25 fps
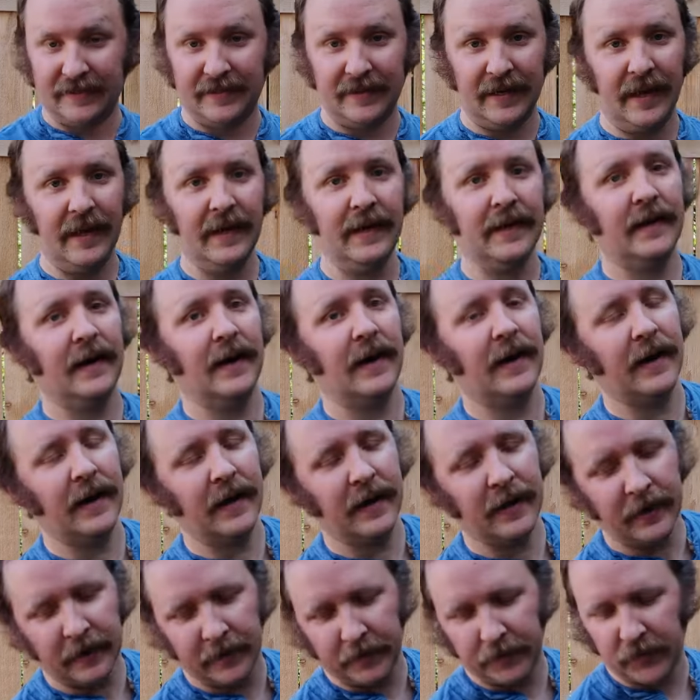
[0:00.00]
Dead
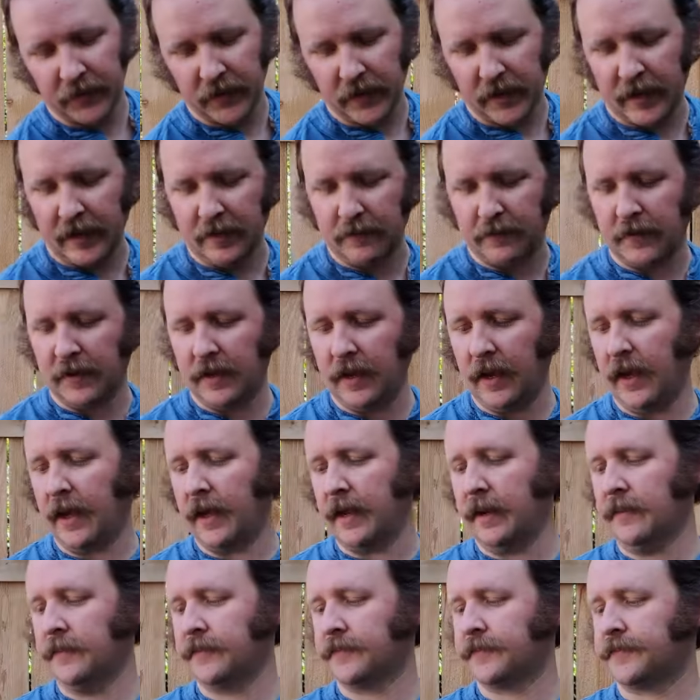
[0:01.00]
Guy
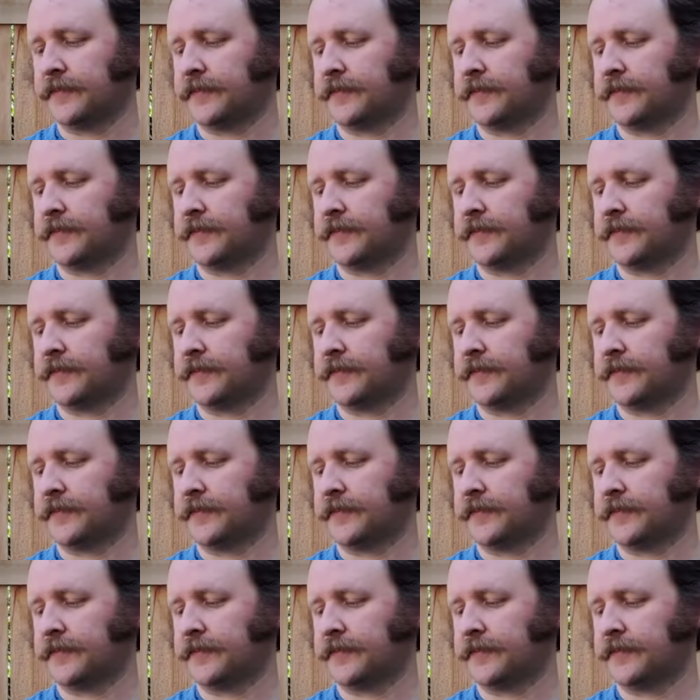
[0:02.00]
IPA.